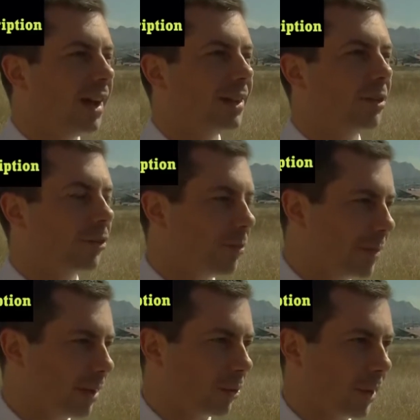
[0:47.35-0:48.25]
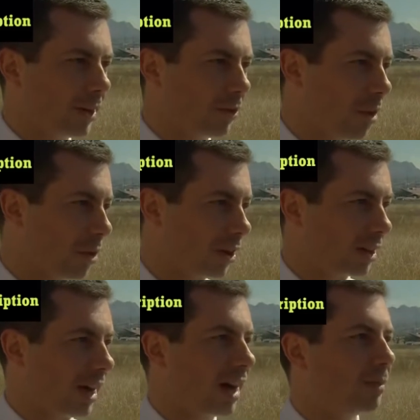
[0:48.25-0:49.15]
There is a better way to grow our
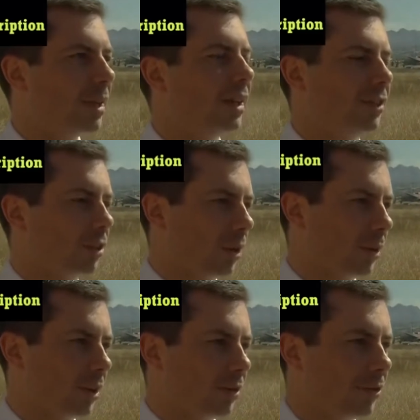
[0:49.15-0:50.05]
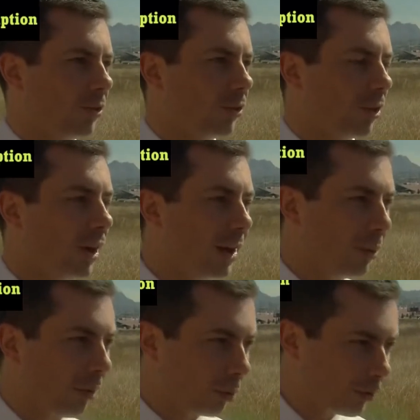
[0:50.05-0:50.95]
economy and to grow into the future
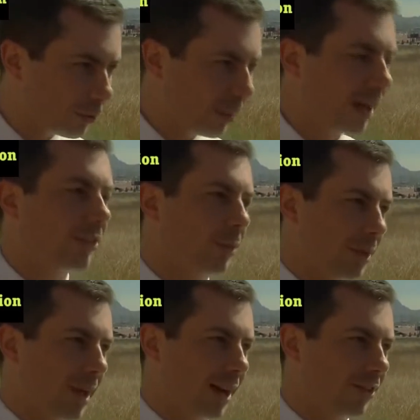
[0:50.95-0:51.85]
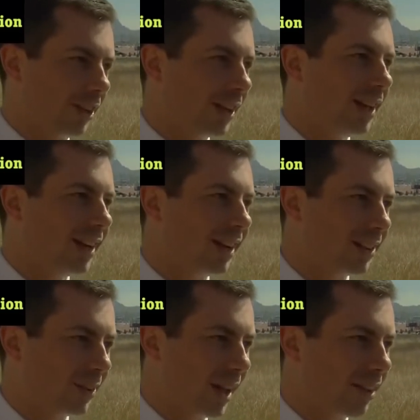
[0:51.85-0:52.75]
while responsibly managing
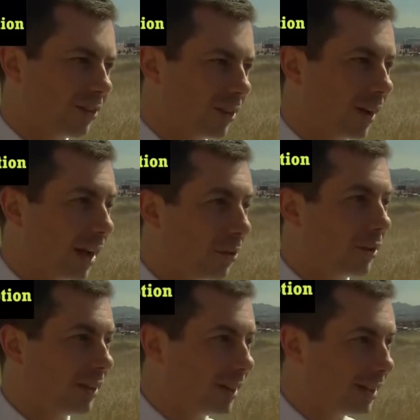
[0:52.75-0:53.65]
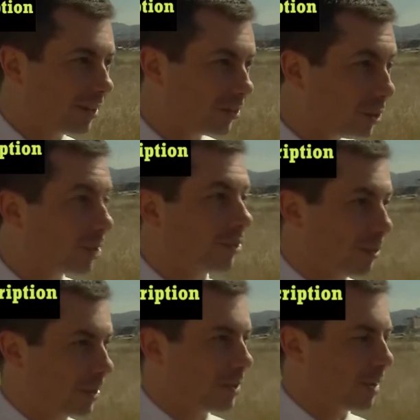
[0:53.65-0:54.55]
the lands that are held in stewardship
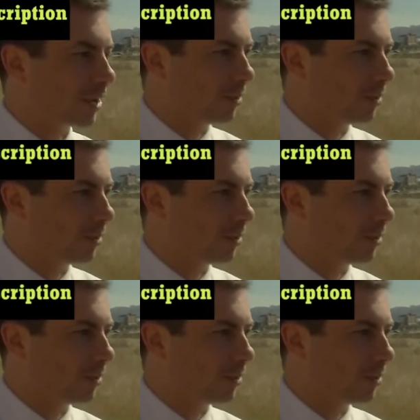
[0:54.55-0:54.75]
of the American